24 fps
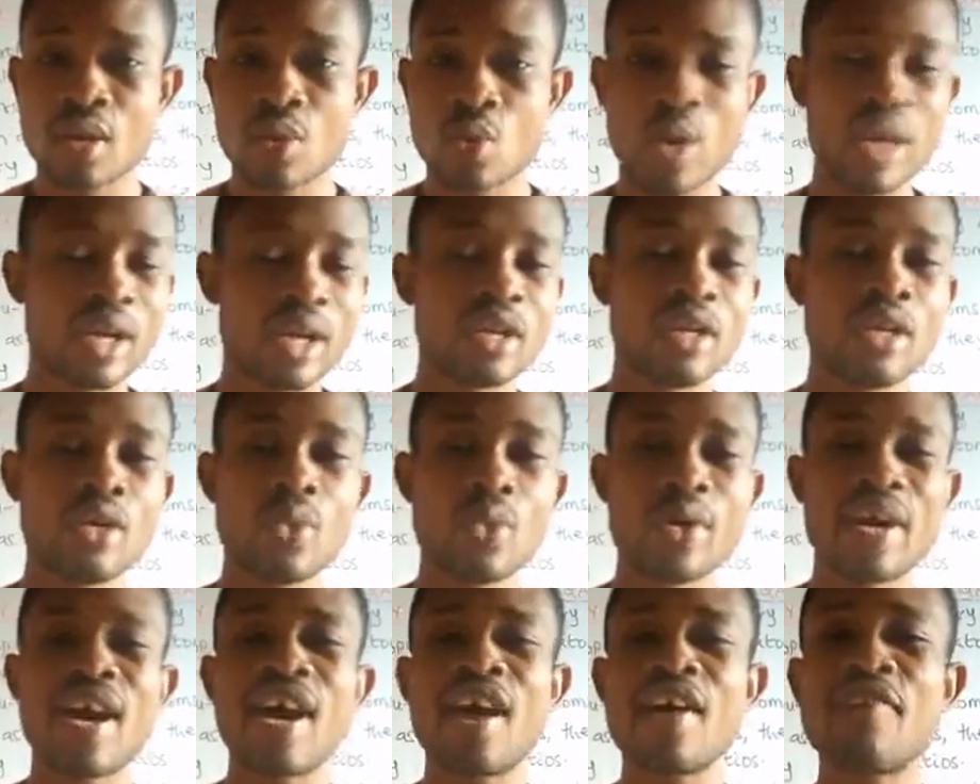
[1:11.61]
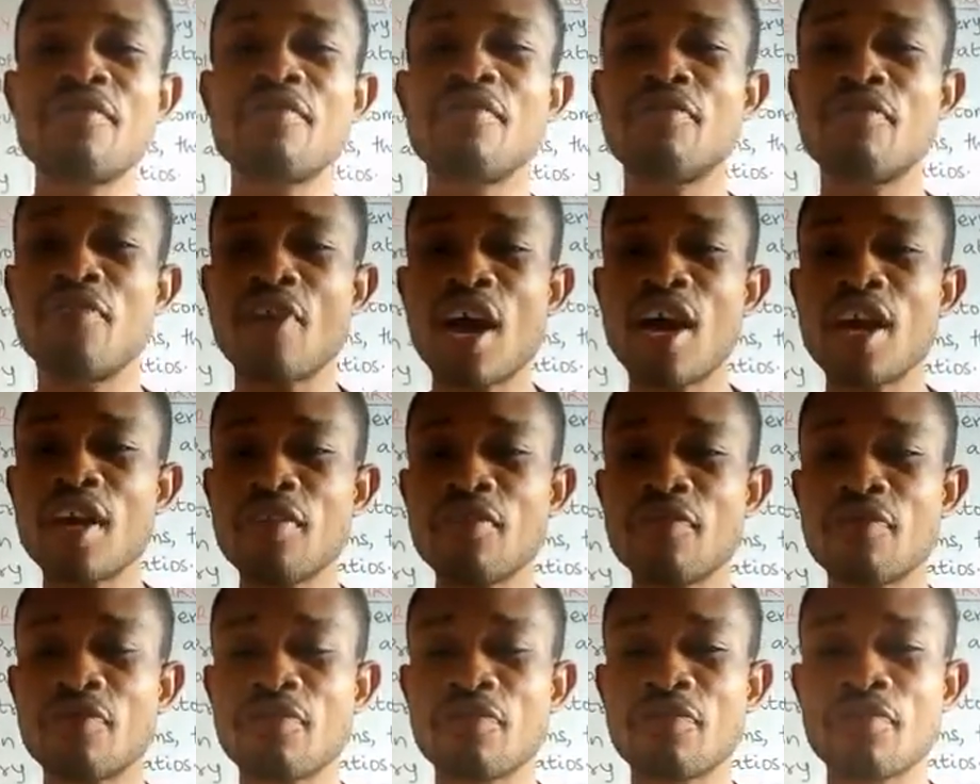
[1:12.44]
Quickly, we have
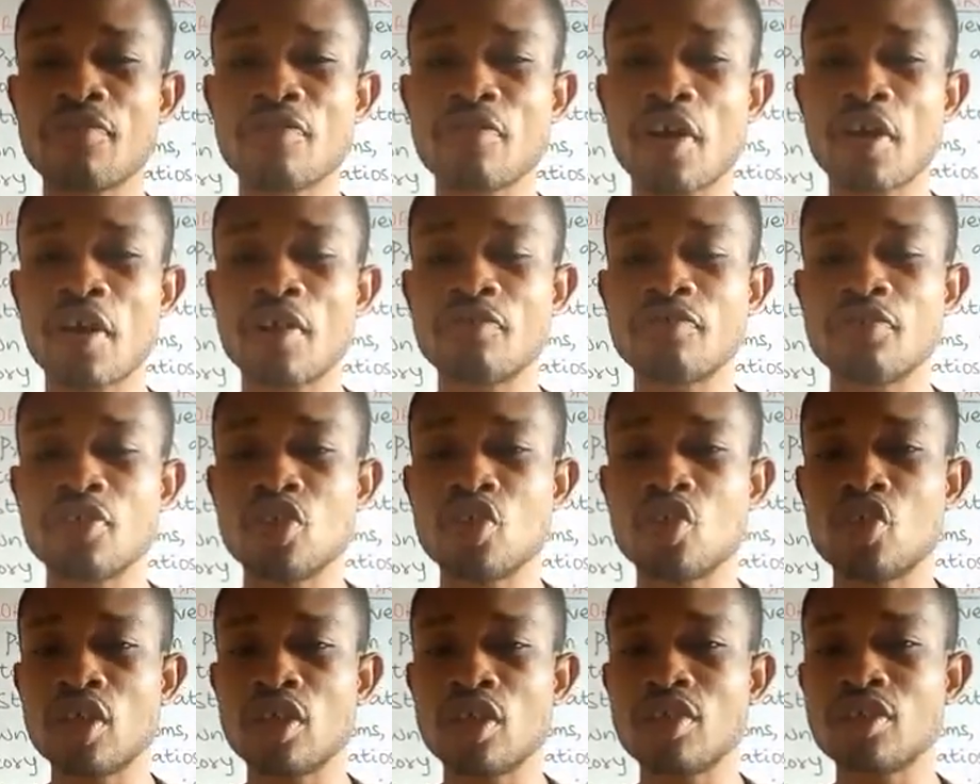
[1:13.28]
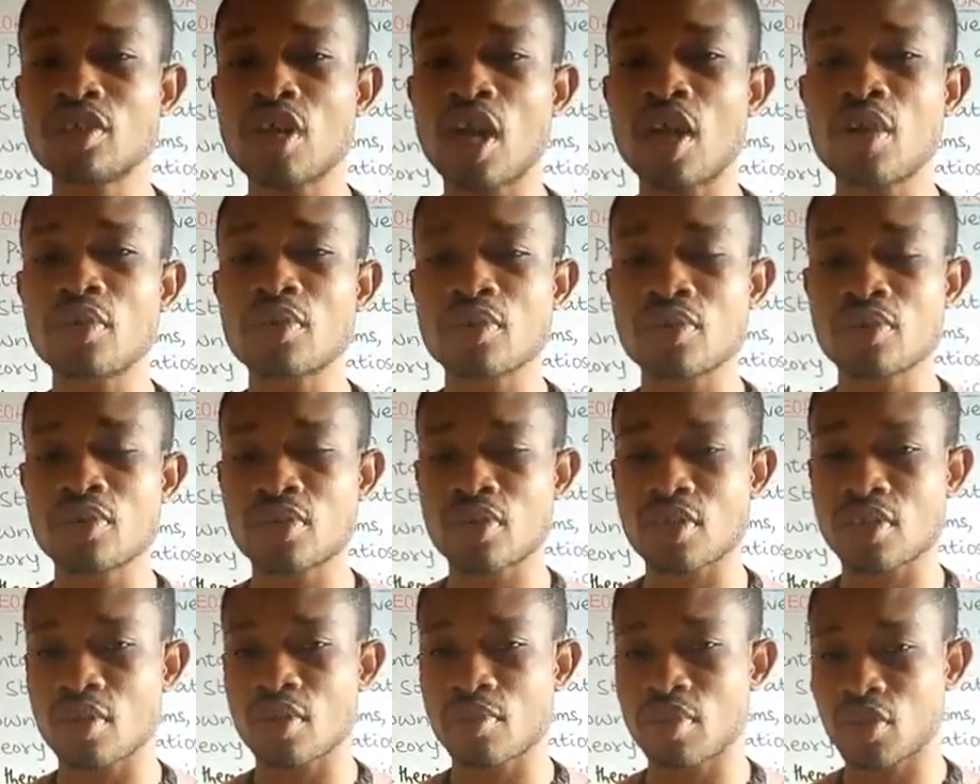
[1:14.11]
five of the John
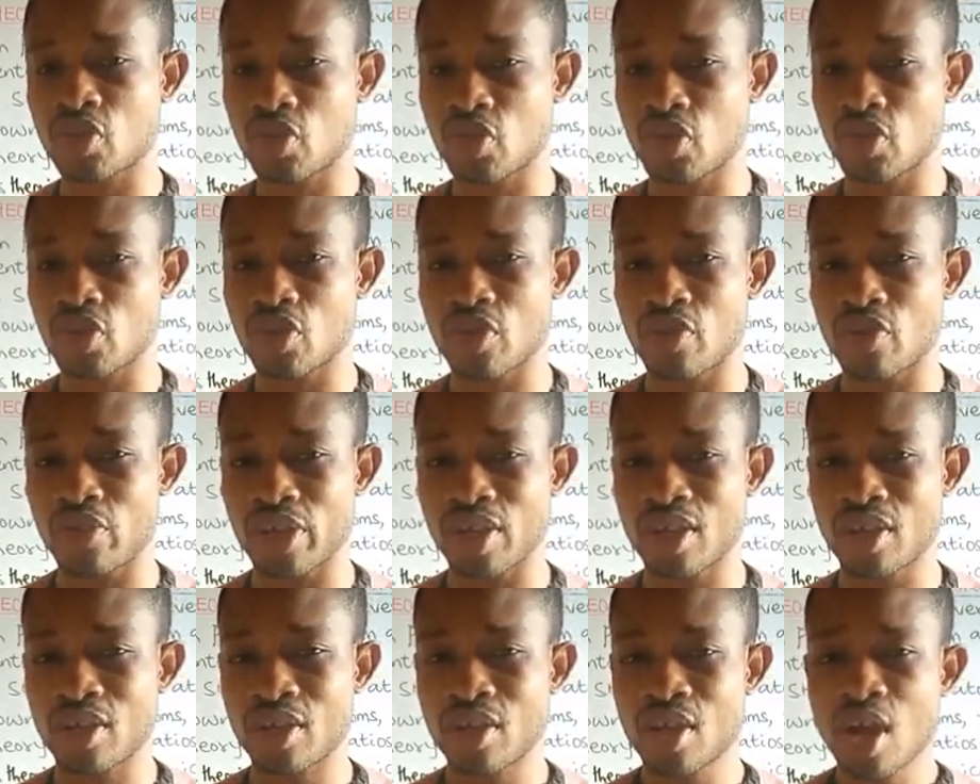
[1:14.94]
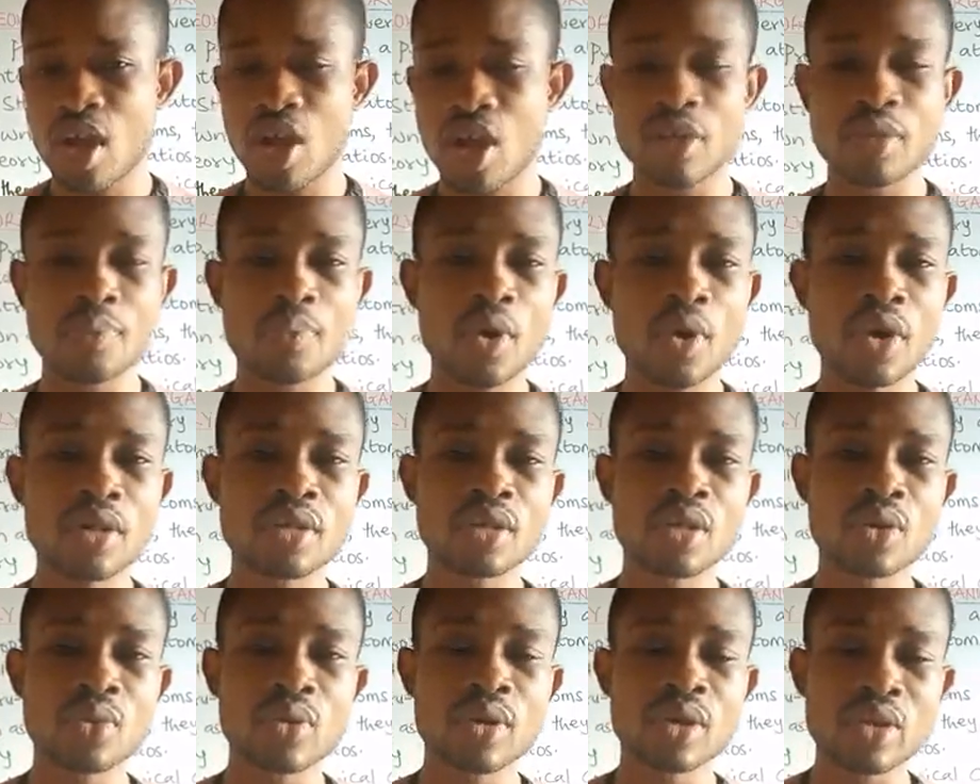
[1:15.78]
Dalton's atomic theory. and the part
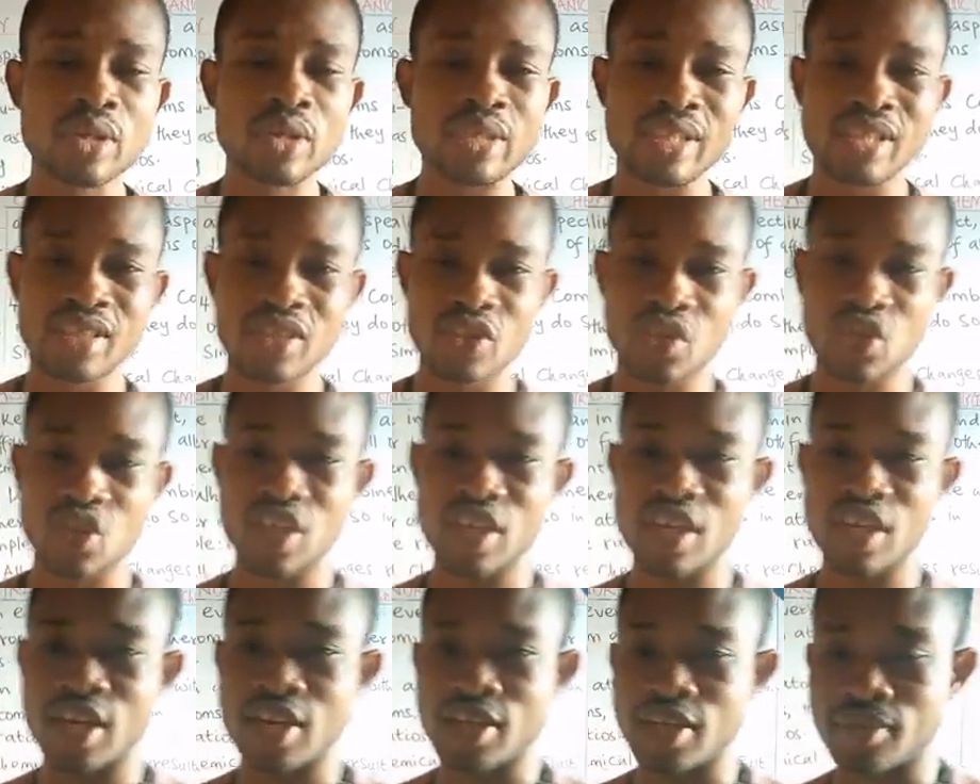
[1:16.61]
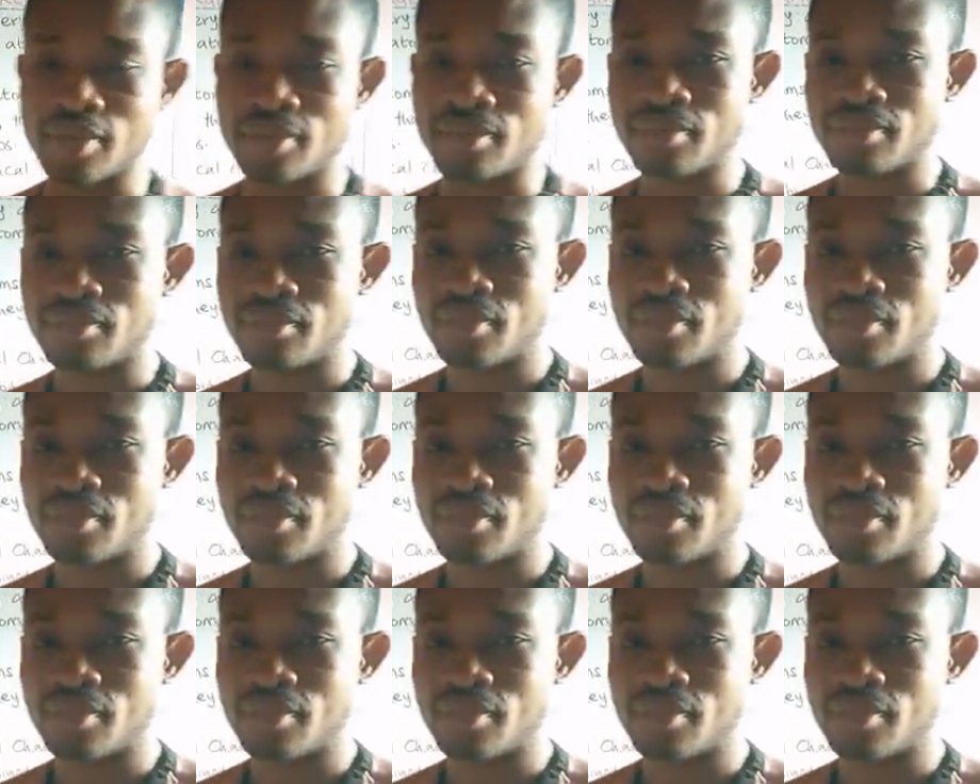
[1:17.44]
here, we're going to consider them.